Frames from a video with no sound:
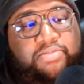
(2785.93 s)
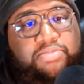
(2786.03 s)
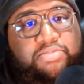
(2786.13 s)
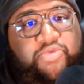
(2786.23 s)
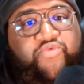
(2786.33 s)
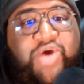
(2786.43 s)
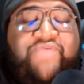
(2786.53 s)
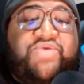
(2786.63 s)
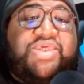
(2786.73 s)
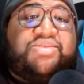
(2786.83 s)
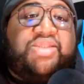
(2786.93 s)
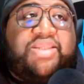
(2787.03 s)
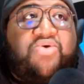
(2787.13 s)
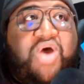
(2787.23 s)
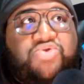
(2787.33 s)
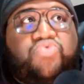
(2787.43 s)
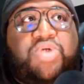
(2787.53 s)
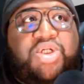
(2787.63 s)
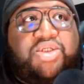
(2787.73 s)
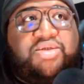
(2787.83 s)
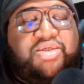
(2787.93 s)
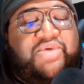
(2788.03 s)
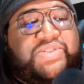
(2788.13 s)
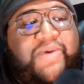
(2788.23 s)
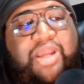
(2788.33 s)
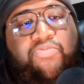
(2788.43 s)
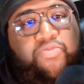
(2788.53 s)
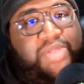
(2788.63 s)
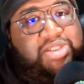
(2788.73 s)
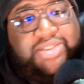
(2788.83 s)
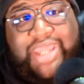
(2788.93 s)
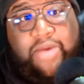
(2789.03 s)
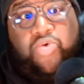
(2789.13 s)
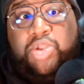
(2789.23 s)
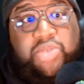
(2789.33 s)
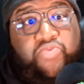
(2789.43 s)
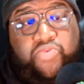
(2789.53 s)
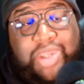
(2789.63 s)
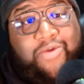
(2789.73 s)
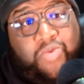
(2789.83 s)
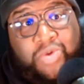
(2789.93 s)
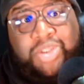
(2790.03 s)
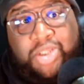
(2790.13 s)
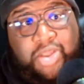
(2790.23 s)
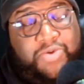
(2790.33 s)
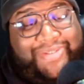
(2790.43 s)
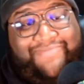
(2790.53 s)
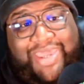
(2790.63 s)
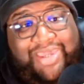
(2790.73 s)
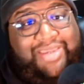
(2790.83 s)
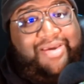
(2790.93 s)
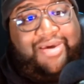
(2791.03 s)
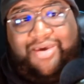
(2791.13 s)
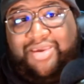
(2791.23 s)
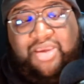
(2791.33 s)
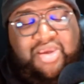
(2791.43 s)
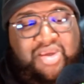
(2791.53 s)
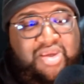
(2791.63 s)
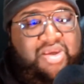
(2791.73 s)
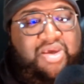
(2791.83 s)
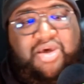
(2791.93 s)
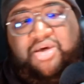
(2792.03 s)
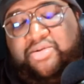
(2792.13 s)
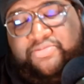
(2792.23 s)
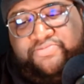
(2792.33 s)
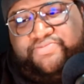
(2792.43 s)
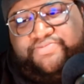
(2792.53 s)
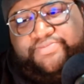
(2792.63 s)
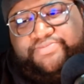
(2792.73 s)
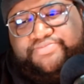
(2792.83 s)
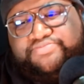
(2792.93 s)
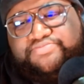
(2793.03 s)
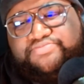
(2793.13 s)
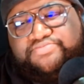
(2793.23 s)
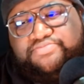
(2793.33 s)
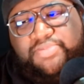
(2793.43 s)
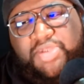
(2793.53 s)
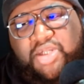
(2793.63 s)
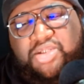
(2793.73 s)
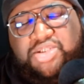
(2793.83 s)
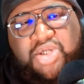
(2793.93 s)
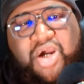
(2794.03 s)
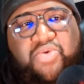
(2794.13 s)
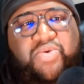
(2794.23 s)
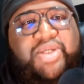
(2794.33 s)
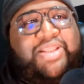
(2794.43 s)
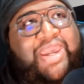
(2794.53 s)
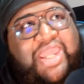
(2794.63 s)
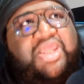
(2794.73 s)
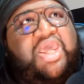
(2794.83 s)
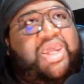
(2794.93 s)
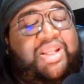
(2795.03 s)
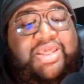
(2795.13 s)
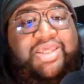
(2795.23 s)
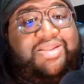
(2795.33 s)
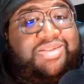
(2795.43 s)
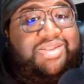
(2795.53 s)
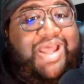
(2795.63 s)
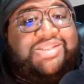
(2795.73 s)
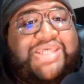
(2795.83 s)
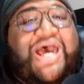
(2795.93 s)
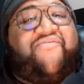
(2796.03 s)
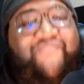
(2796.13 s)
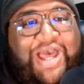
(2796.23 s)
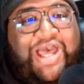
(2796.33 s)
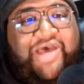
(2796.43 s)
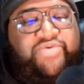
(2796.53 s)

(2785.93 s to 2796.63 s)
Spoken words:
Before I even get into that, though, I do want to give some honorable mentions that were really close to making the cut. Um, Starting with like, and again, this is not top 5.